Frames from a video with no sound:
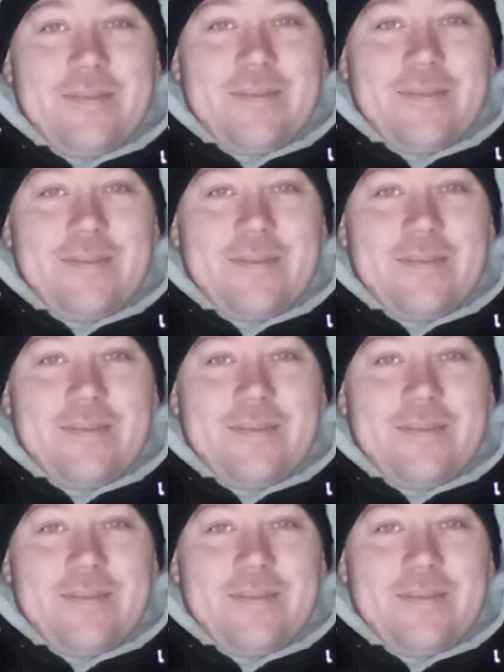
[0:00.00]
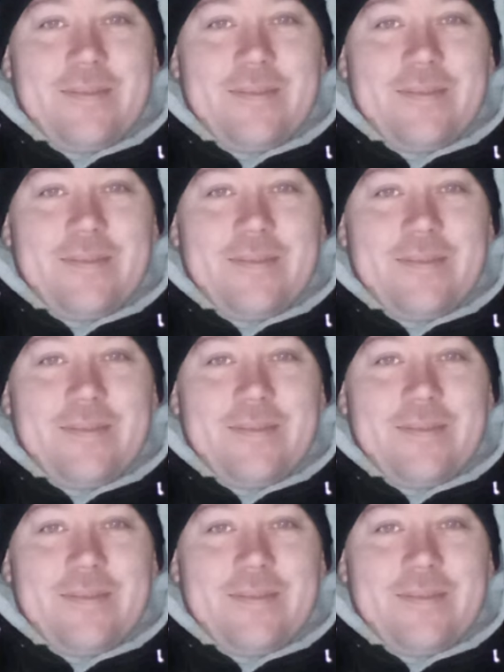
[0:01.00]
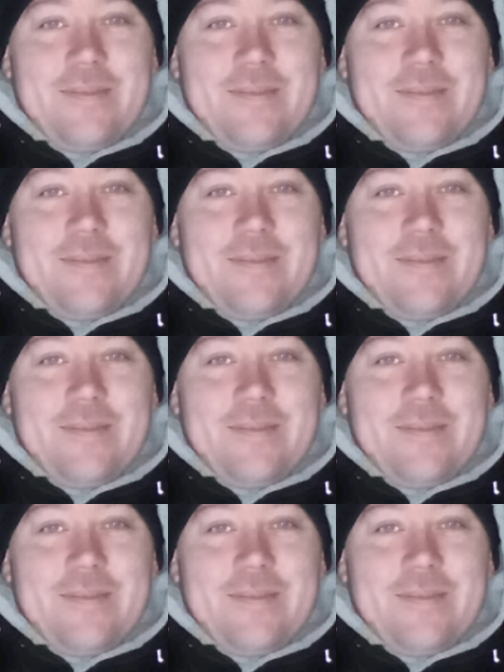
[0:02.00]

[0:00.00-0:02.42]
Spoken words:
No one is speaking in this clip.